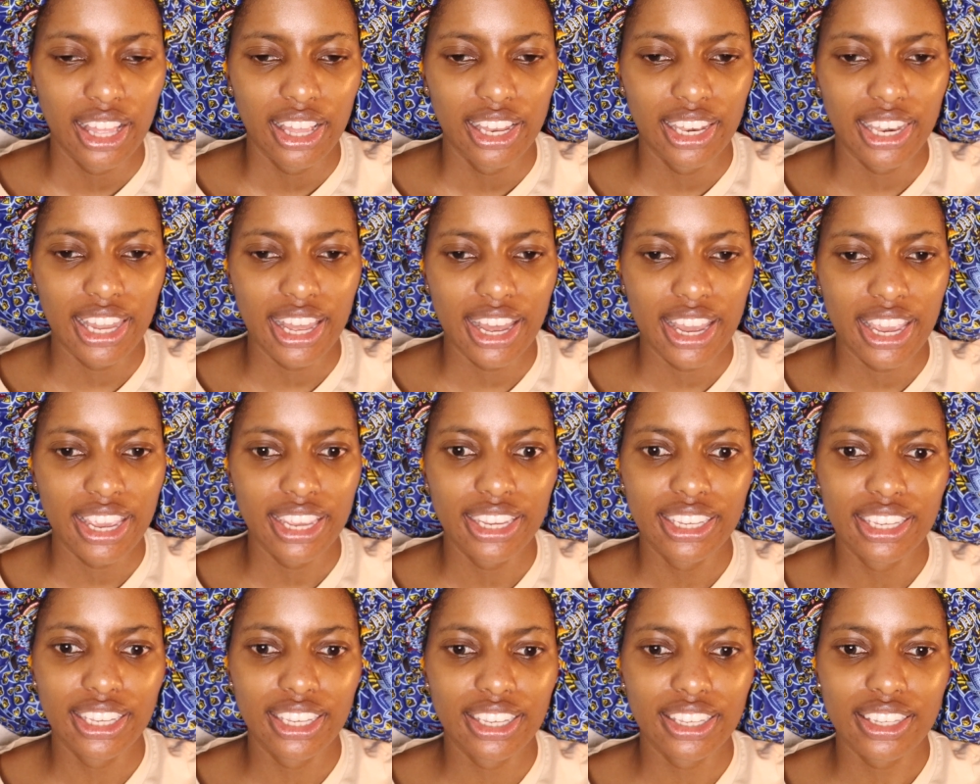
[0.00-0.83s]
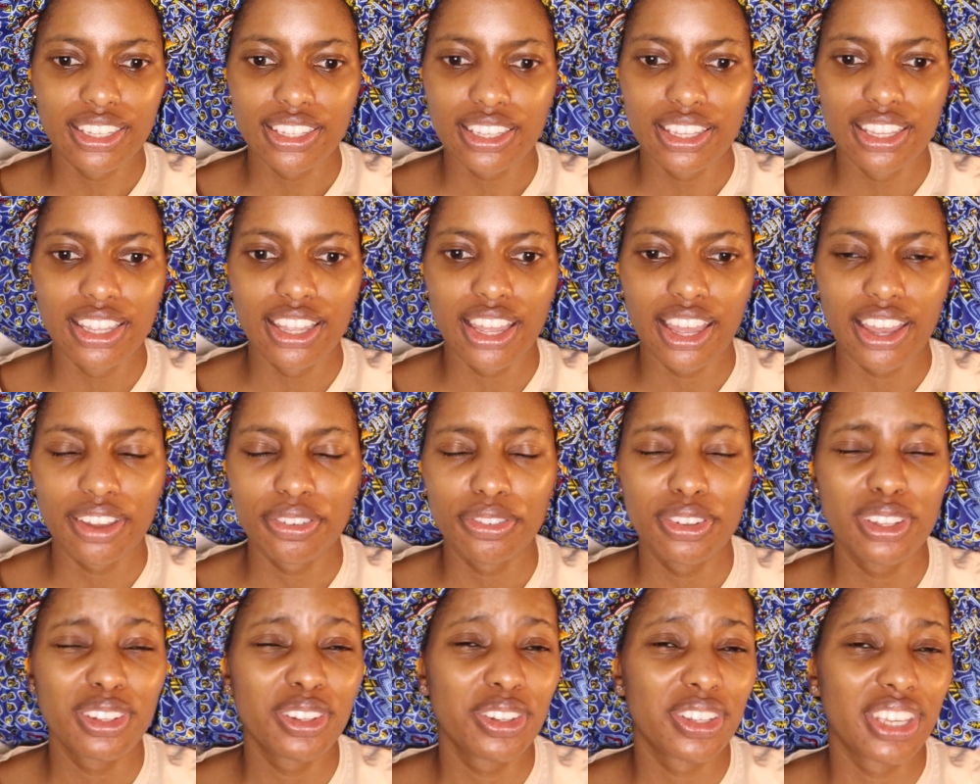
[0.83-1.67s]
Like, I
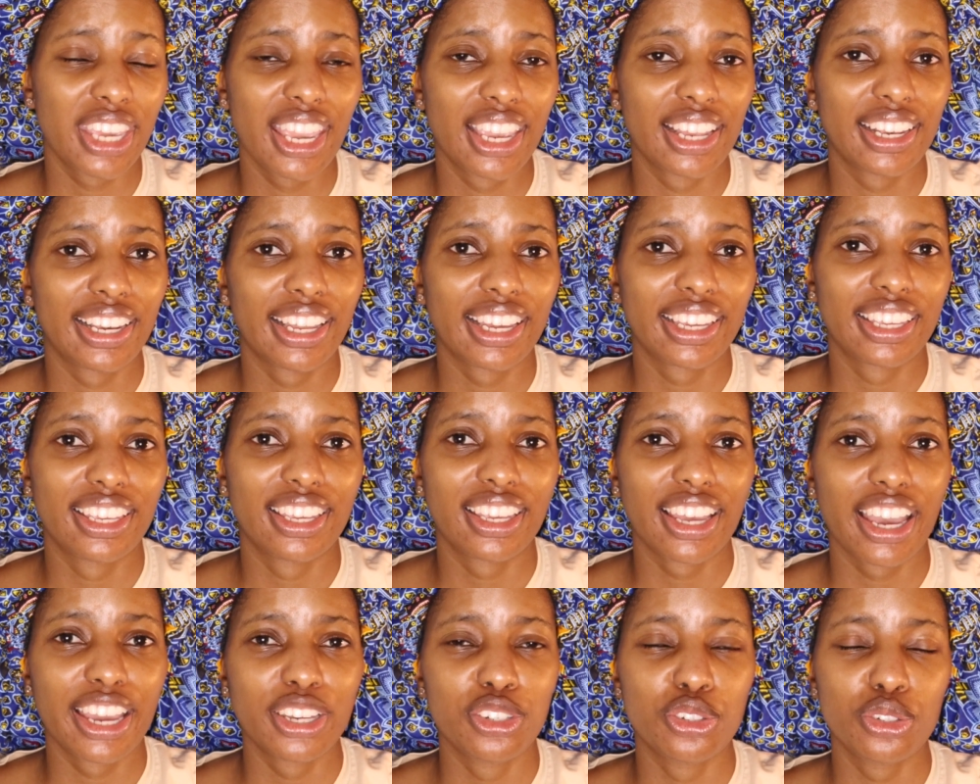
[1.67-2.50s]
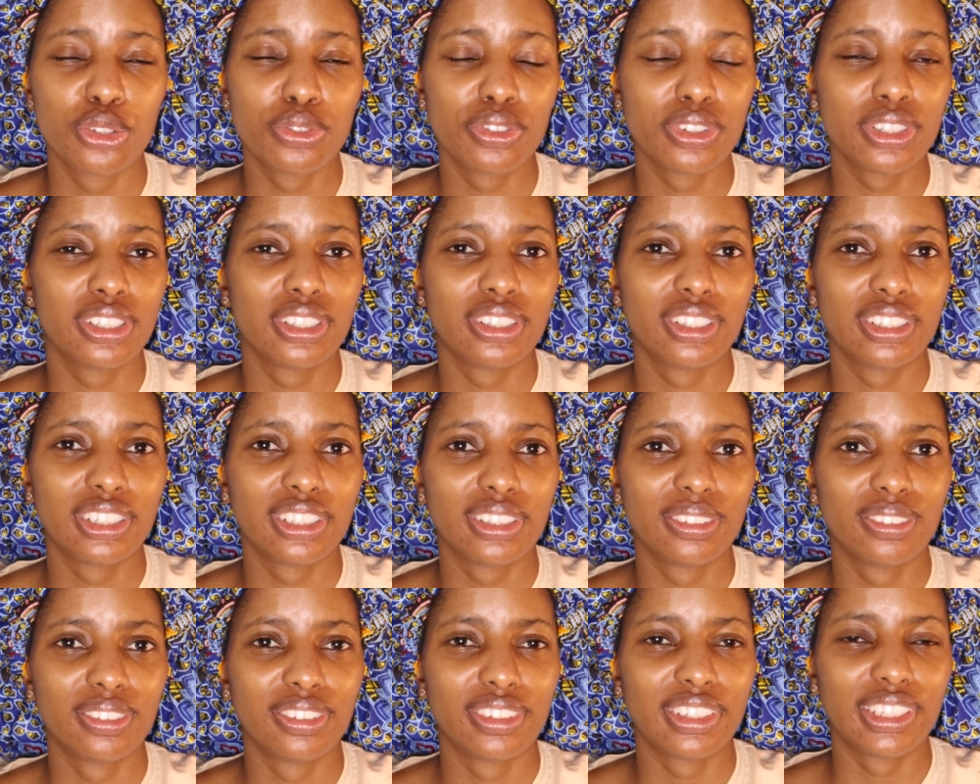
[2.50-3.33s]
feel okay. Like, I do
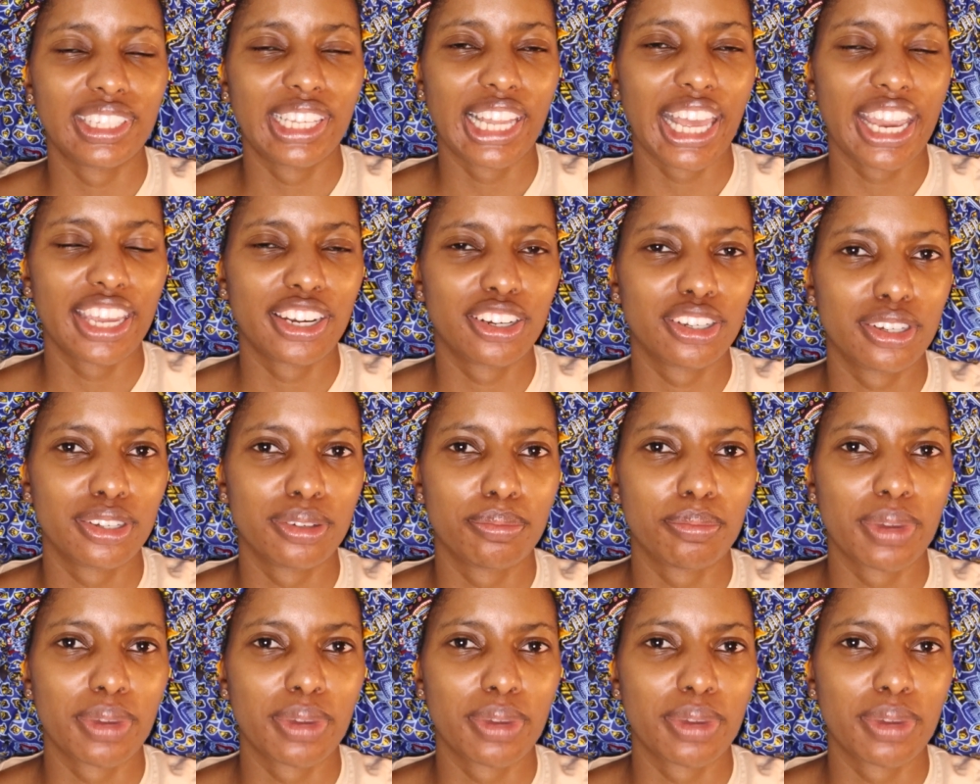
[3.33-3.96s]
feel lighter.